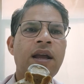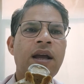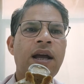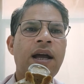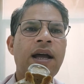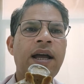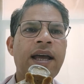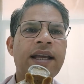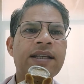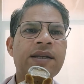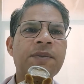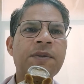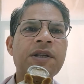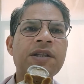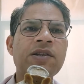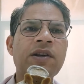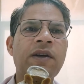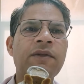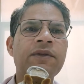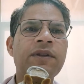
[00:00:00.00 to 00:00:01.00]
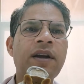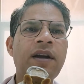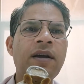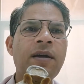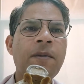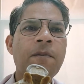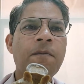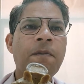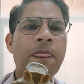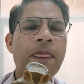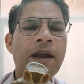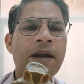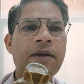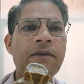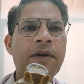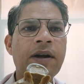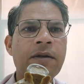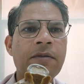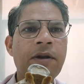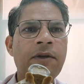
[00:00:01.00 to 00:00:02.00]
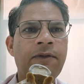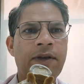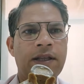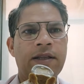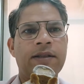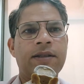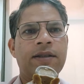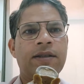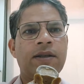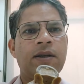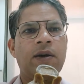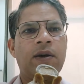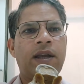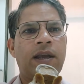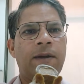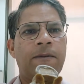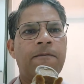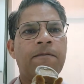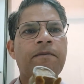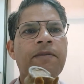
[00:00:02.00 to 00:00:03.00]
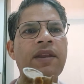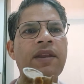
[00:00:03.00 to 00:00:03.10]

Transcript: acceptance of the intervertebral veins. Okay,